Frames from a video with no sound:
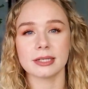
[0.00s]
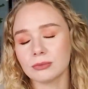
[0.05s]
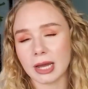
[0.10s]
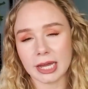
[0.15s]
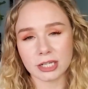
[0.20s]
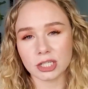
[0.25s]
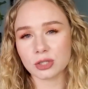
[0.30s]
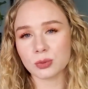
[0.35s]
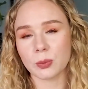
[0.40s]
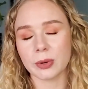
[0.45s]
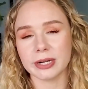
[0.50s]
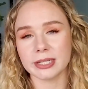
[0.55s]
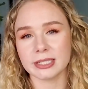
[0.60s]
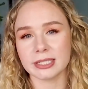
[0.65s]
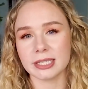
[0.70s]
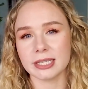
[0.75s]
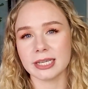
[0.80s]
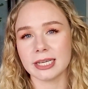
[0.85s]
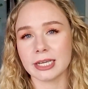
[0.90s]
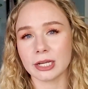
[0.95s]
I just wanted
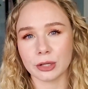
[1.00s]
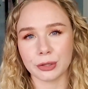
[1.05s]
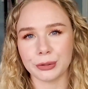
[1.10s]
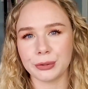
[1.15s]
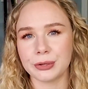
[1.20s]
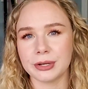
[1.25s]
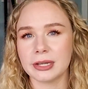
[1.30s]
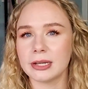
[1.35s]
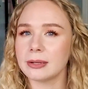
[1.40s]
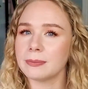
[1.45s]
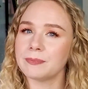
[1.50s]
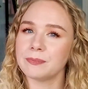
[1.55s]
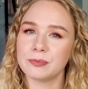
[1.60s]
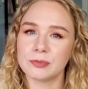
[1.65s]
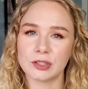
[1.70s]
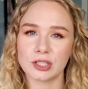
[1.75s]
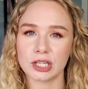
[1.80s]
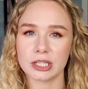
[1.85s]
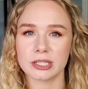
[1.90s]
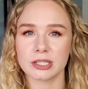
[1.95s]
to include it
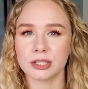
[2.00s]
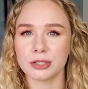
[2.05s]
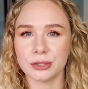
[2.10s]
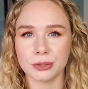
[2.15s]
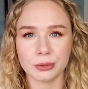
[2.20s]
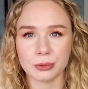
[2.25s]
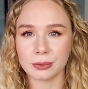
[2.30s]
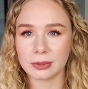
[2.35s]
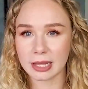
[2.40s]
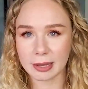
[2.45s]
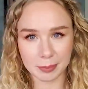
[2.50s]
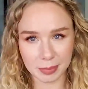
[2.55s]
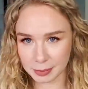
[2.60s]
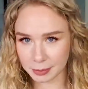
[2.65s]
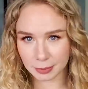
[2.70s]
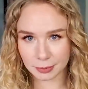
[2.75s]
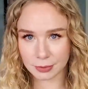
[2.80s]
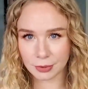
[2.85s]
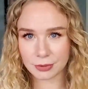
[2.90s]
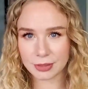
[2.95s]
just to let
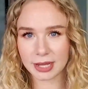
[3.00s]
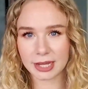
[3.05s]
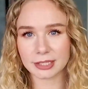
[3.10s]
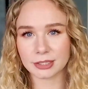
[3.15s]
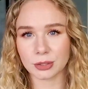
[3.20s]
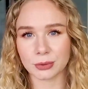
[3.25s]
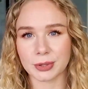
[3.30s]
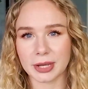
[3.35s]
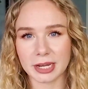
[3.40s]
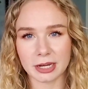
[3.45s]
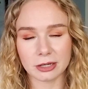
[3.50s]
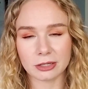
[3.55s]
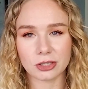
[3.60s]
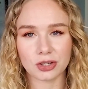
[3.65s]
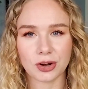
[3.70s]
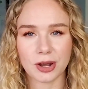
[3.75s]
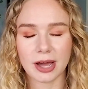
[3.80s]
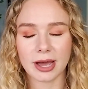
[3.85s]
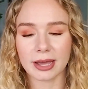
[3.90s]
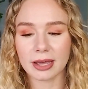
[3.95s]
people know that I don't air
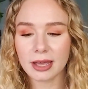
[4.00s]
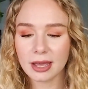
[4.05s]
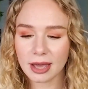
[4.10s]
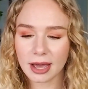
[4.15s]
dry.